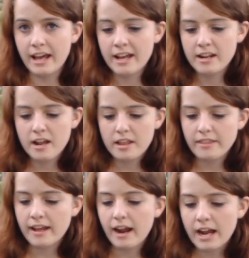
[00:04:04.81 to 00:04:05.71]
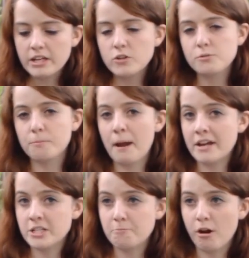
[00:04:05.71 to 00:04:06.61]
that I use
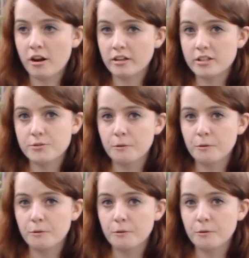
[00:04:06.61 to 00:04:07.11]
Repashy products.